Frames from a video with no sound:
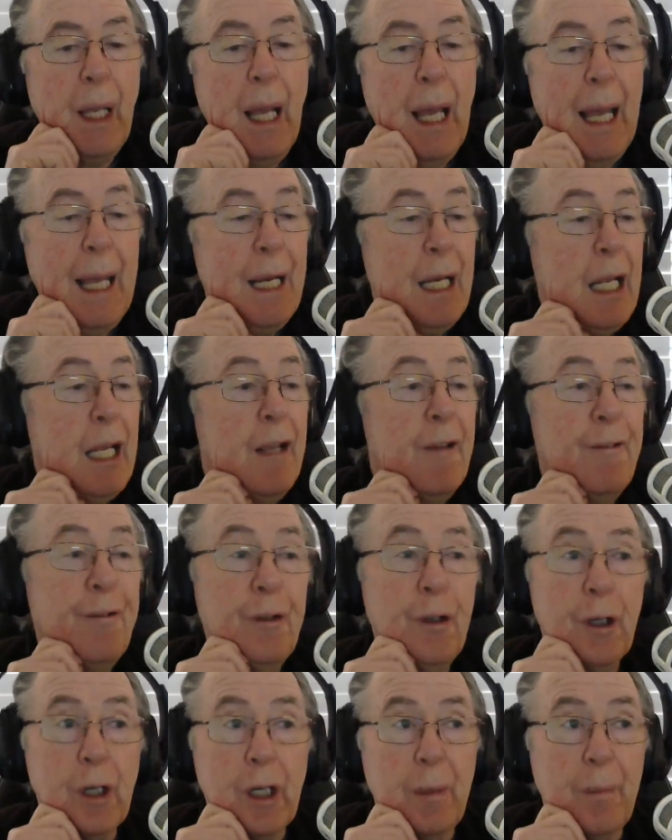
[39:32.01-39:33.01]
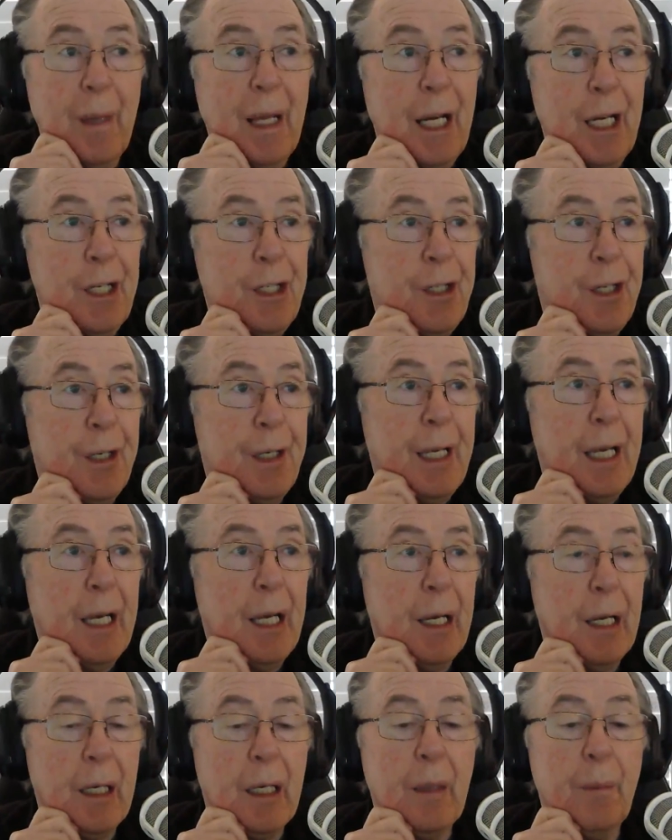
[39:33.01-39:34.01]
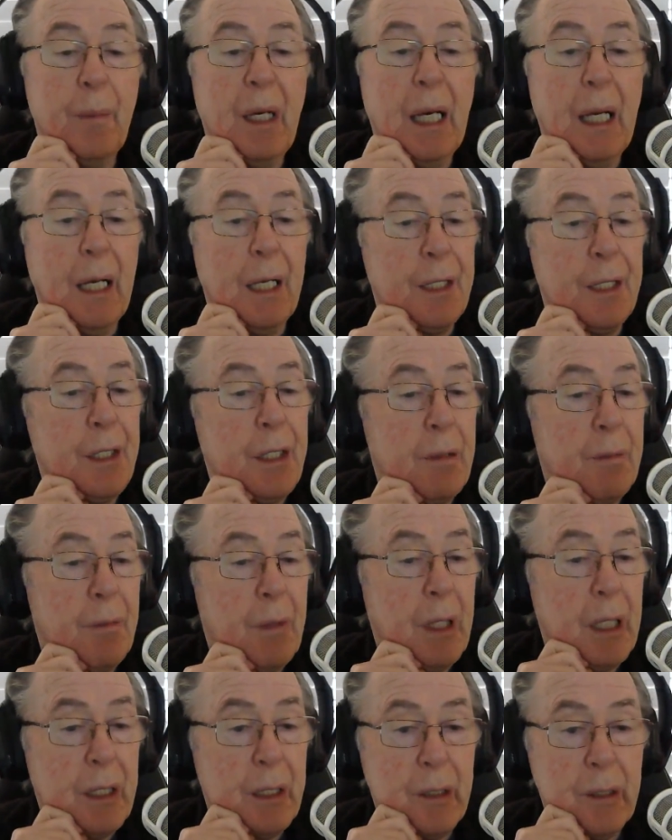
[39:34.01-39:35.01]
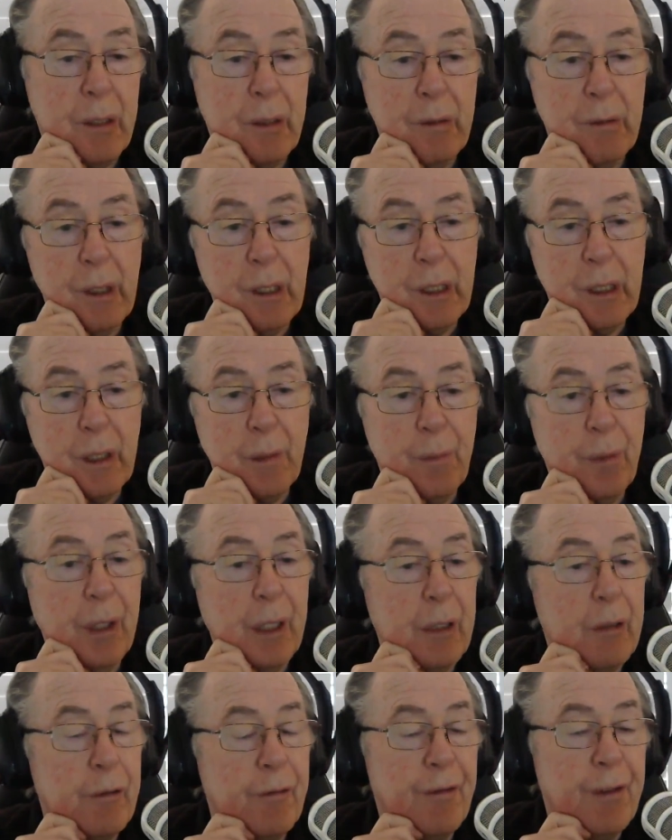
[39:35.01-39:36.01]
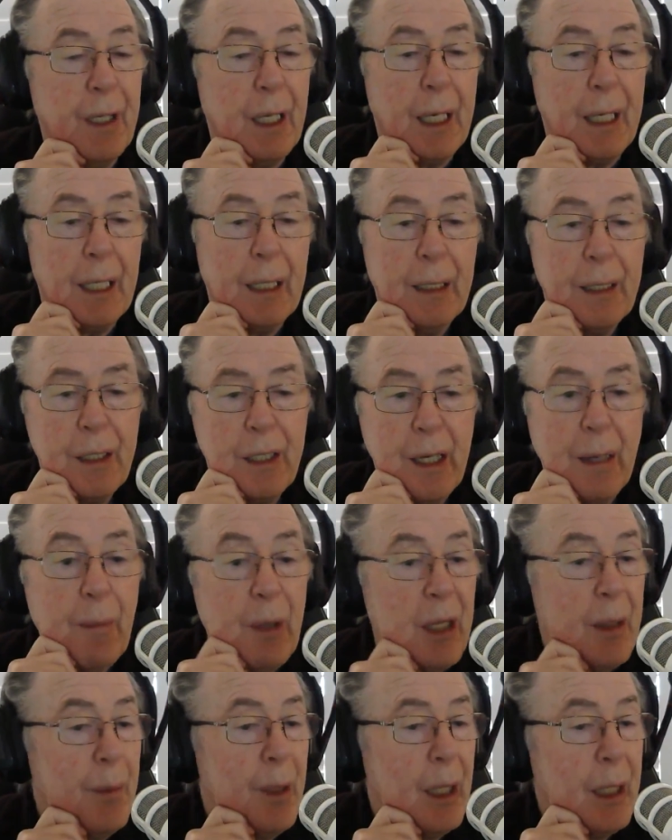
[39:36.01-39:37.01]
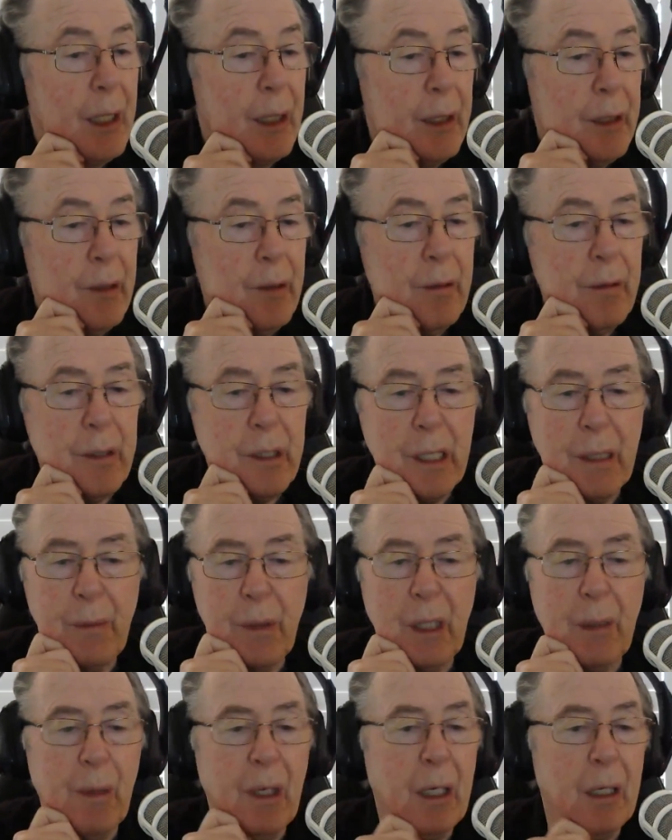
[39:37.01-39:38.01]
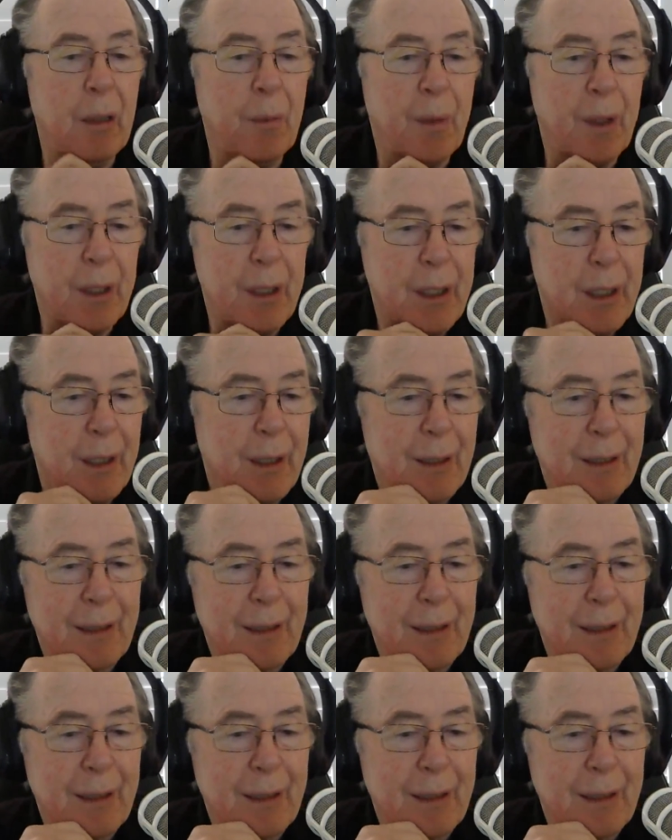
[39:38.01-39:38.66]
and if you can manage to down a Kabbalist, that's a pretty good feeling. Some of them I can do, some of them are hopeless.